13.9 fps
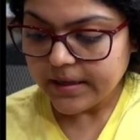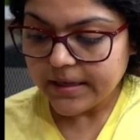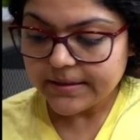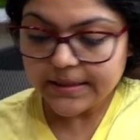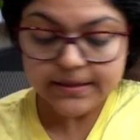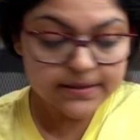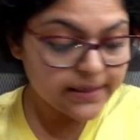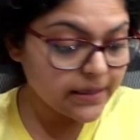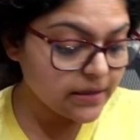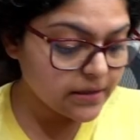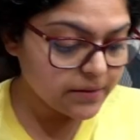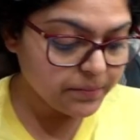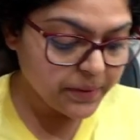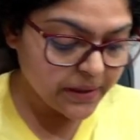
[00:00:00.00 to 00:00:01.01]
as I said,
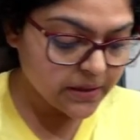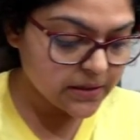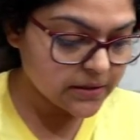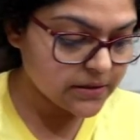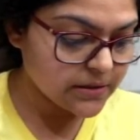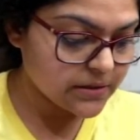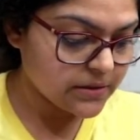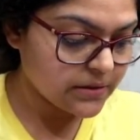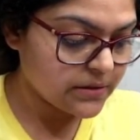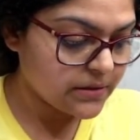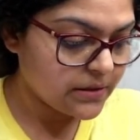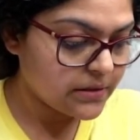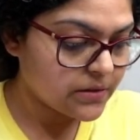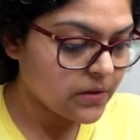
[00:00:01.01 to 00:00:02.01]
the paint
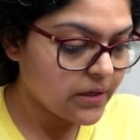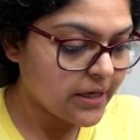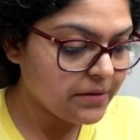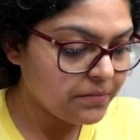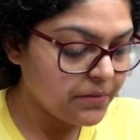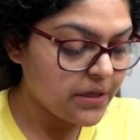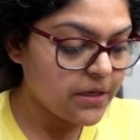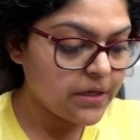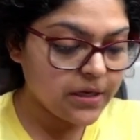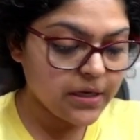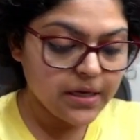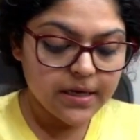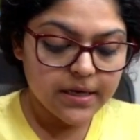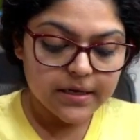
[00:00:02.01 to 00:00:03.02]
consistency. So let me
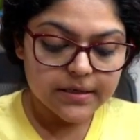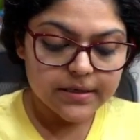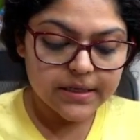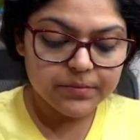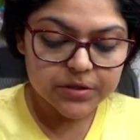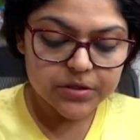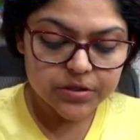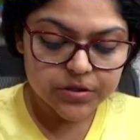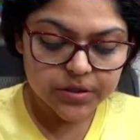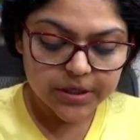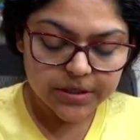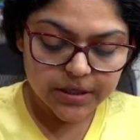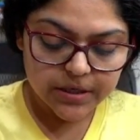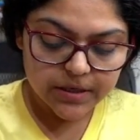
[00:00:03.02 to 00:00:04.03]

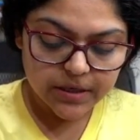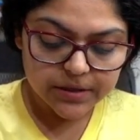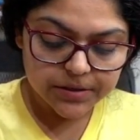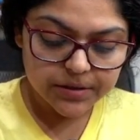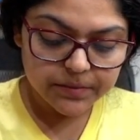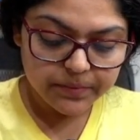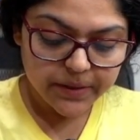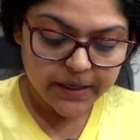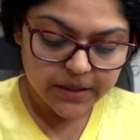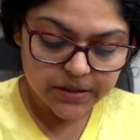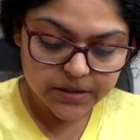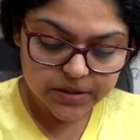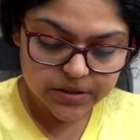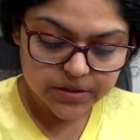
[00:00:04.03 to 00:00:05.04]
demonstrate another
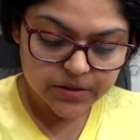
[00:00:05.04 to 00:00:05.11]
paint.